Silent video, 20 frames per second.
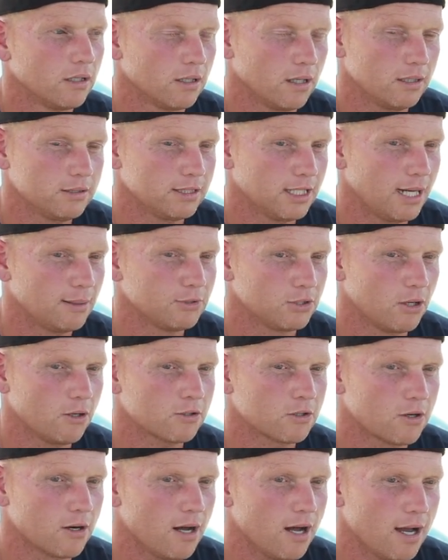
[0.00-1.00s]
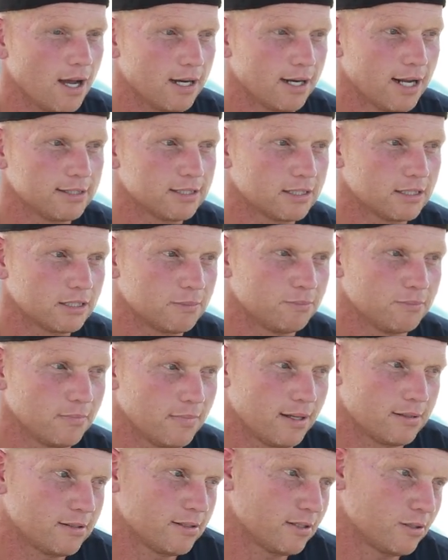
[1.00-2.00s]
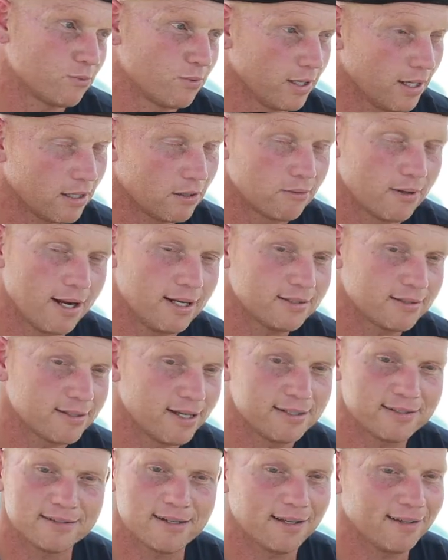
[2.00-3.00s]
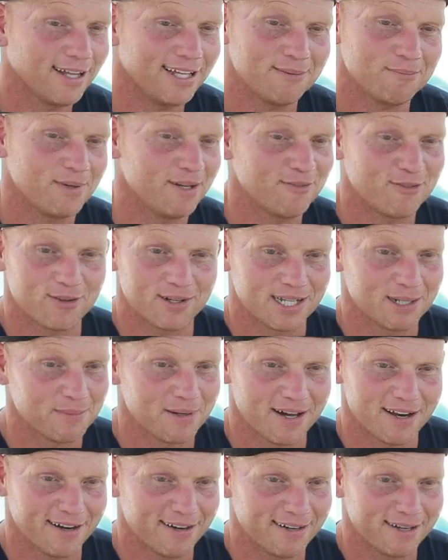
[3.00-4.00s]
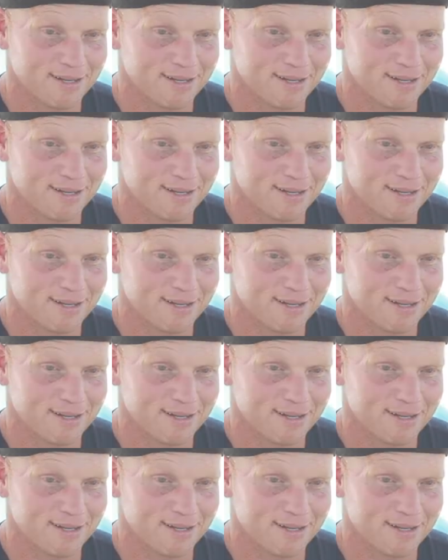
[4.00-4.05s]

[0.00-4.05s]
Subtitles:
a lot of times I'll cry, and that just reiterates he's not letting me forget about it.